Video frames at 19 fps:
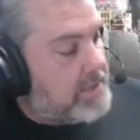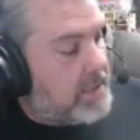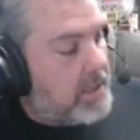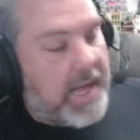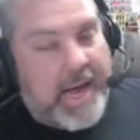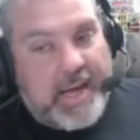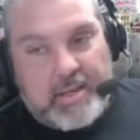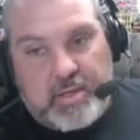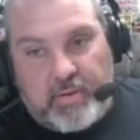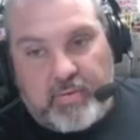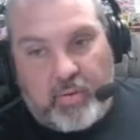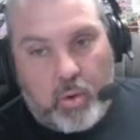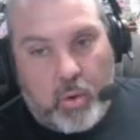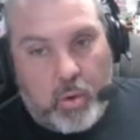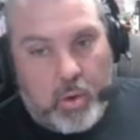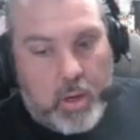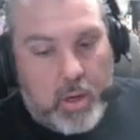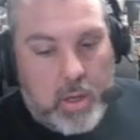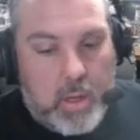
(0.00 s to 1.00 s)
the last floor.
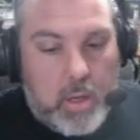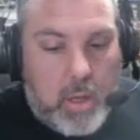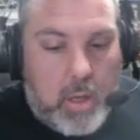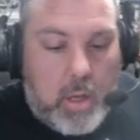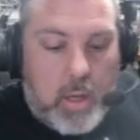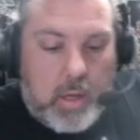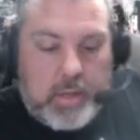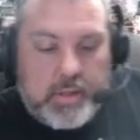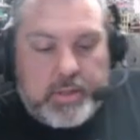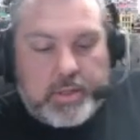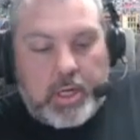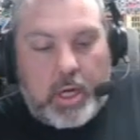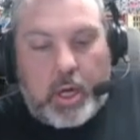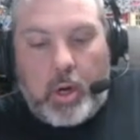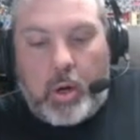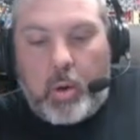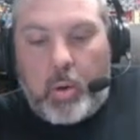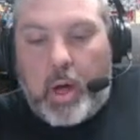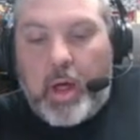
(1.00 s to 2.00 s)

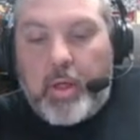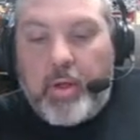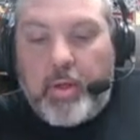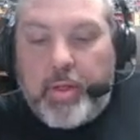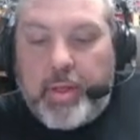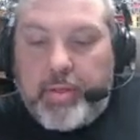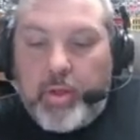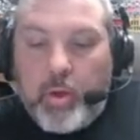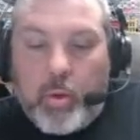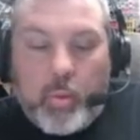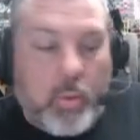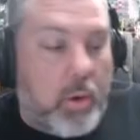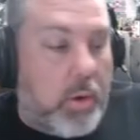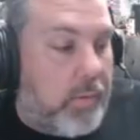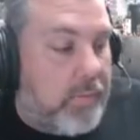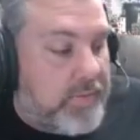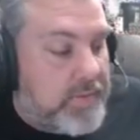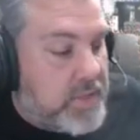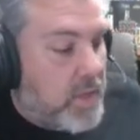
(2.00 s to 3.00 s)
So, other than the
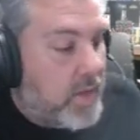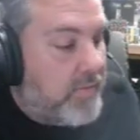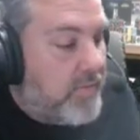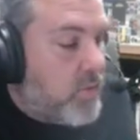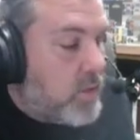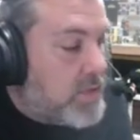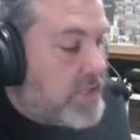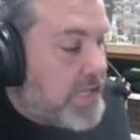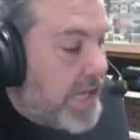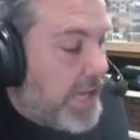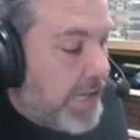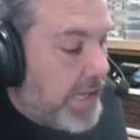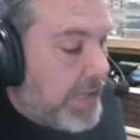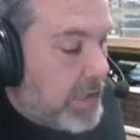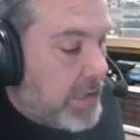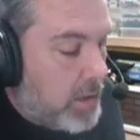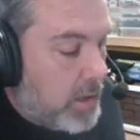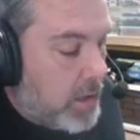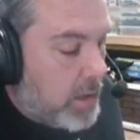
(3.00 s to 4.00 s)
roof. So if we're
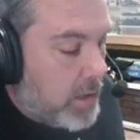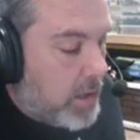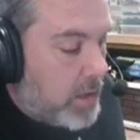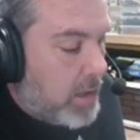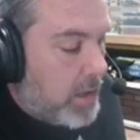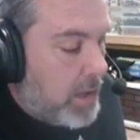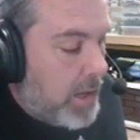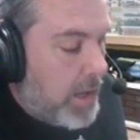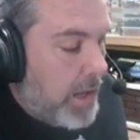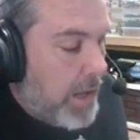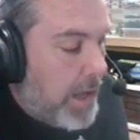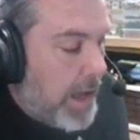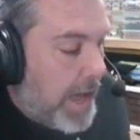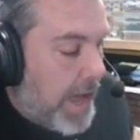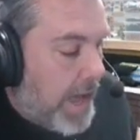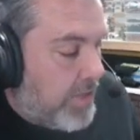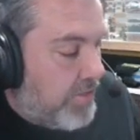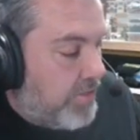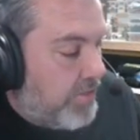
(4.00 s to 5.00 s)
taking a look
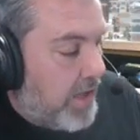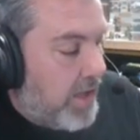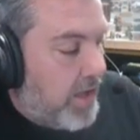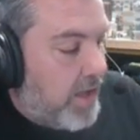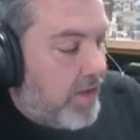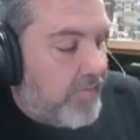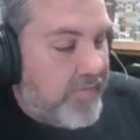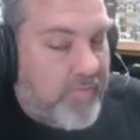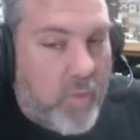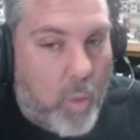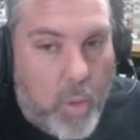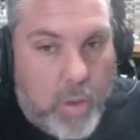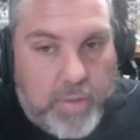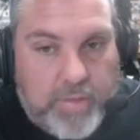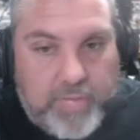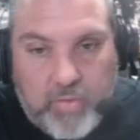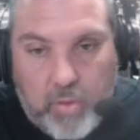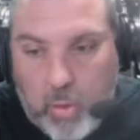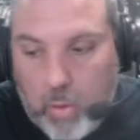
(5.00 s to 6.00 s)
at the
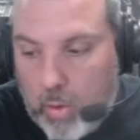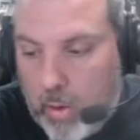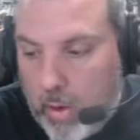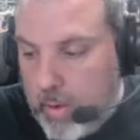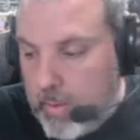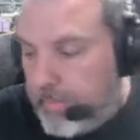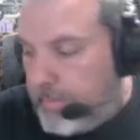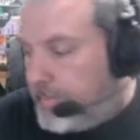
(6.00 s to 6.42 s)
4th floor,